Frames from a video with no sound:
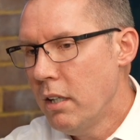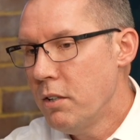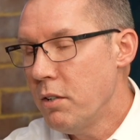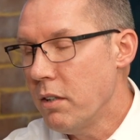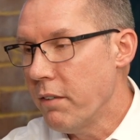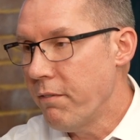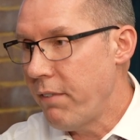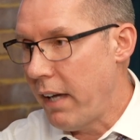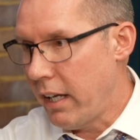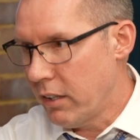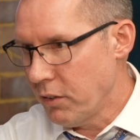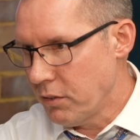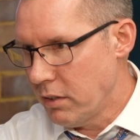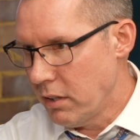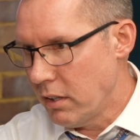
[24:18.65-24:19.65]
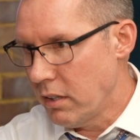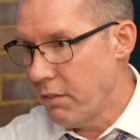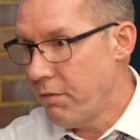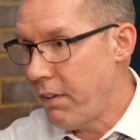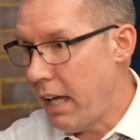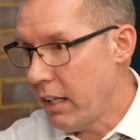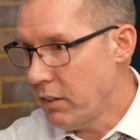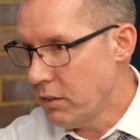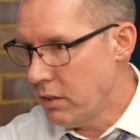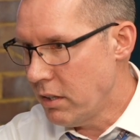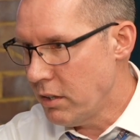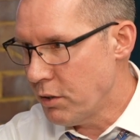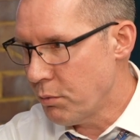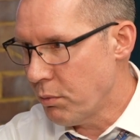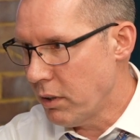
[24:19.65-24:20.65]
to the faculty and the
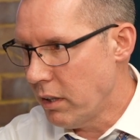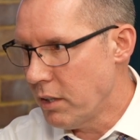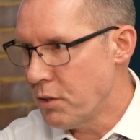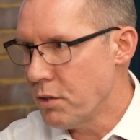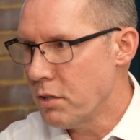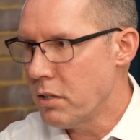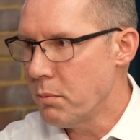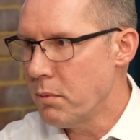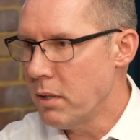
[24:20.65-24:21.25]
faculty's relationship